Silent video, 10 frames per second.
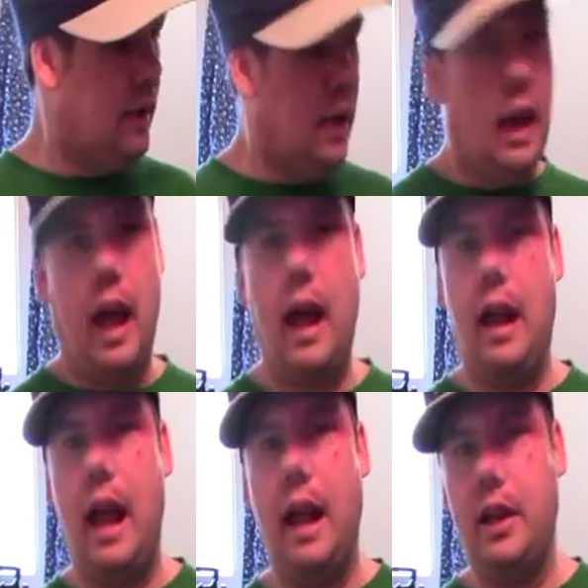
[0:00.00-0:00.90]
I
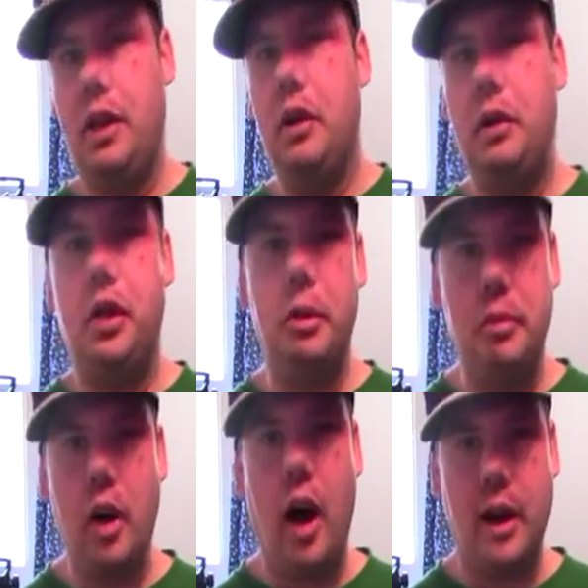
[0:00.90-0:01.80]
had the YouTube
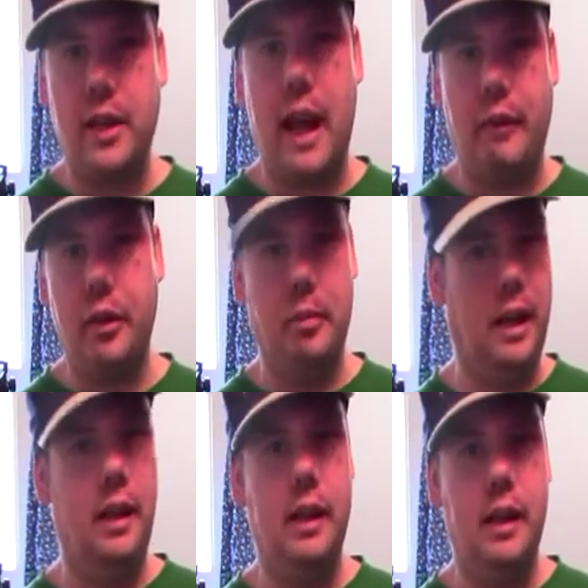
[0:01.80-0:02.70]
dogs after
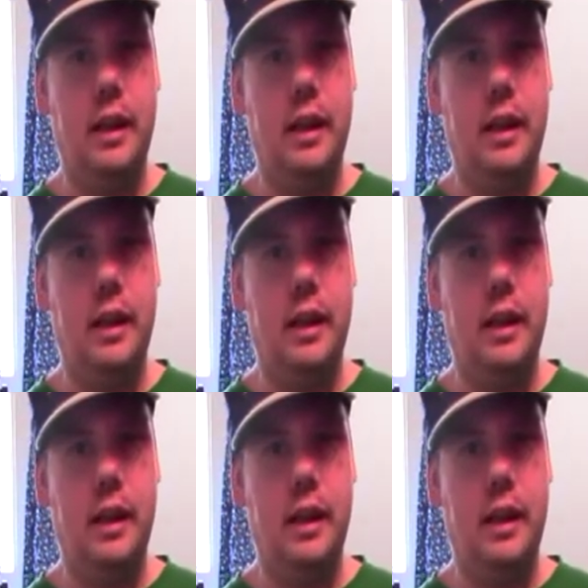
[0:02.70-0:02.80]
me.